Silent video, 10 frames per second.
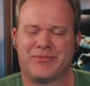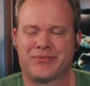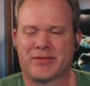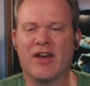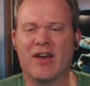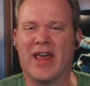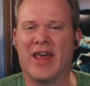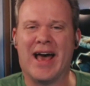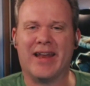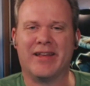If
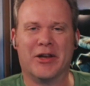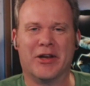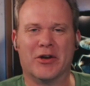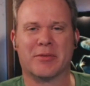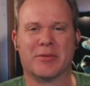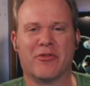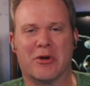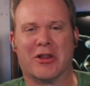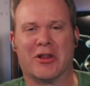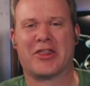that, some of them are
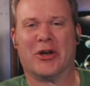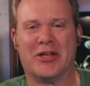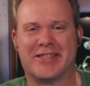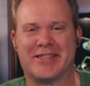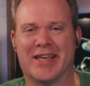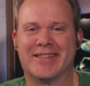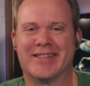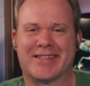like 30 seconds.